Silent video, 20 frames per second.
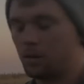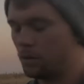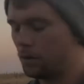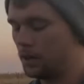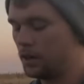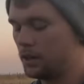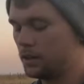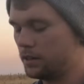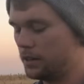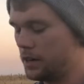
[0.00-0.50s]

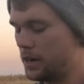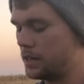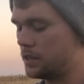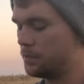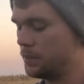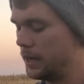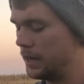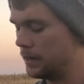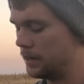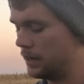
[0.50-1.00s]
One other
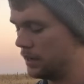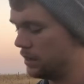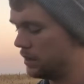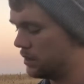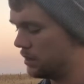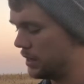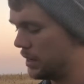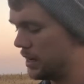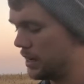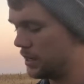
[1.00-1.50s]
aspect
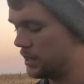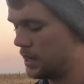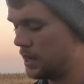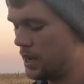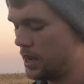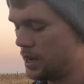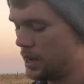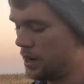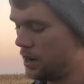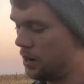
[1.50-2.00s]
is that
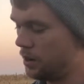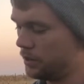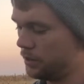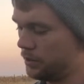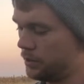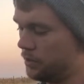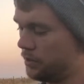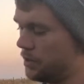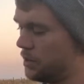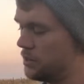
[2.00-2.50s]
all
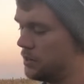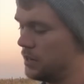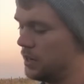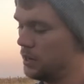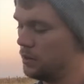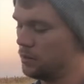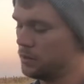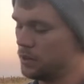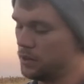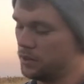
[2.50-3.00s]
the
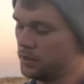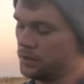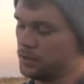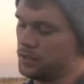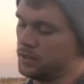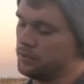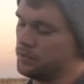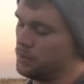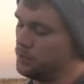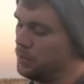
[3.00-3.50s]
diversity with all
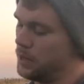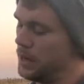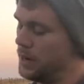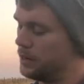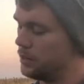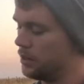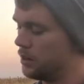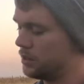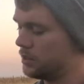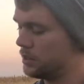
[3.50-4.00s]
these different
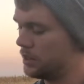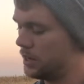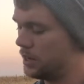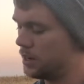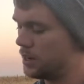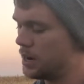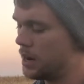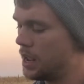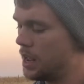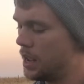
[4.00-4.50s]
plant roots
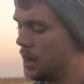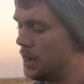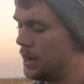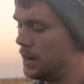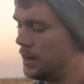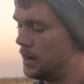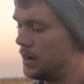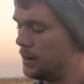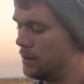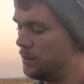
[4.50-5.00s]
here,
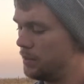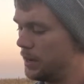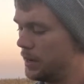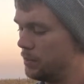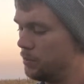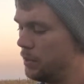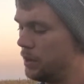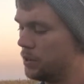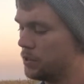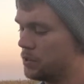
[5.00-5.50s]

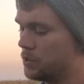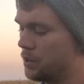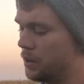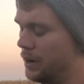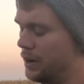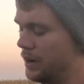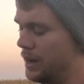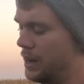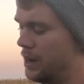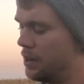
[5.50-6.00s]
it builds
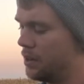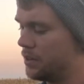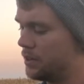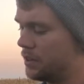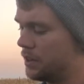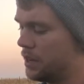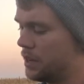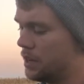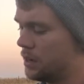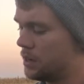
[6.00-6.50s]
soil
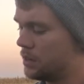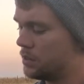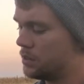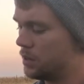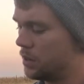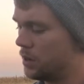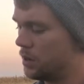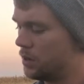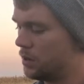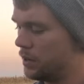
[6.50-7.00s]
health.
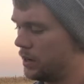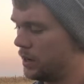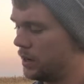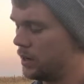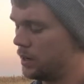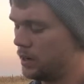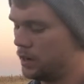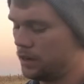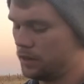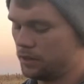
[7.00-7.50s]
So
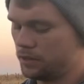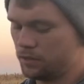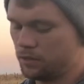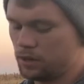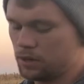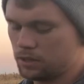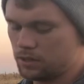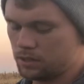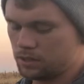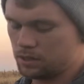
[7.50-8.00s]
the
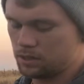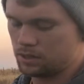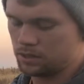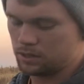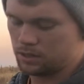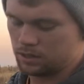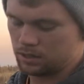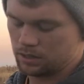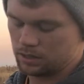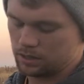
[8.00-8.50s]

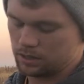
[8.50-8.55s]
roots